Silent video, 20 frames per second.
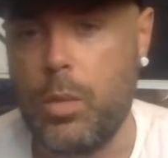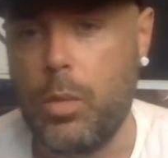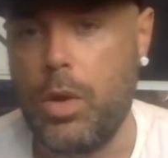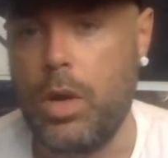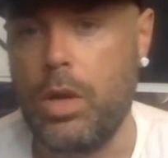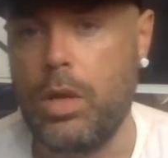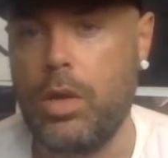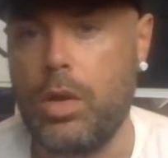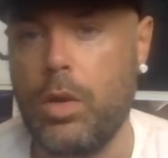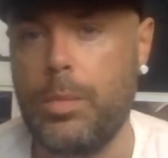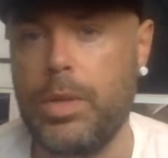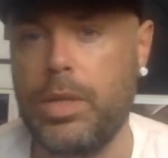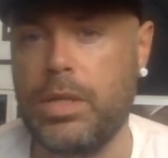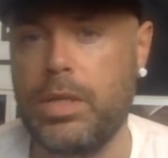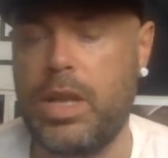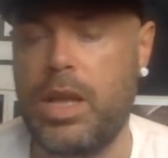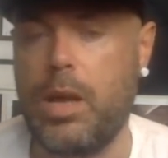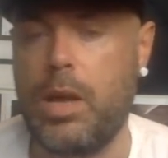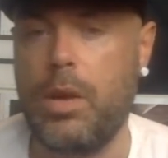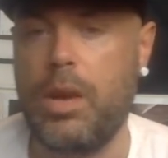the World Cup as
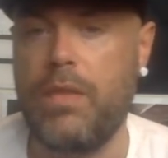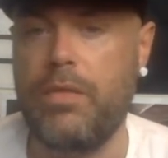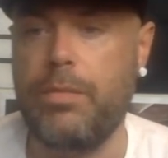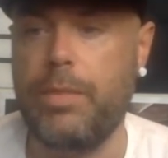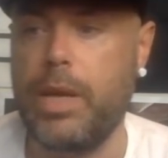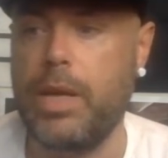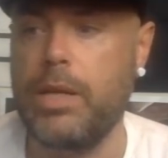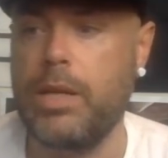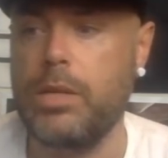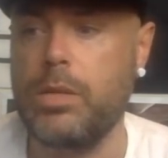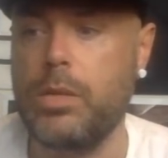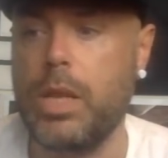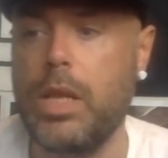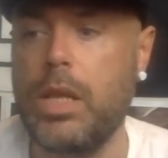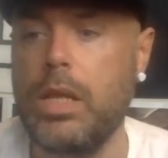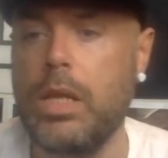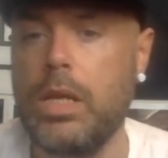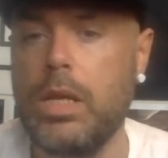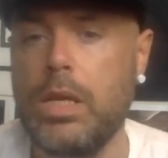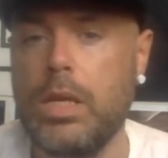our left back as well.